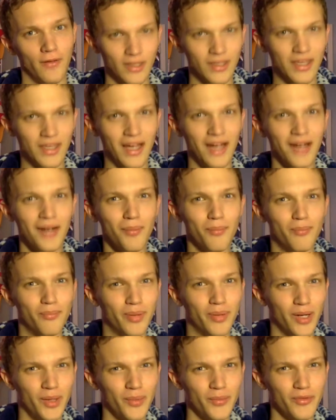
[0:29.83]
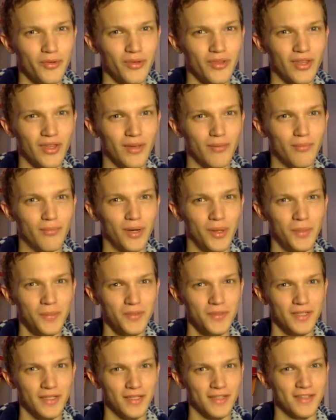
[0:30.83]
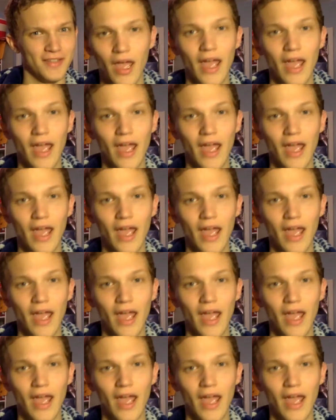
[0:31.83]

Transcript: Kinda bummed when they bumped it.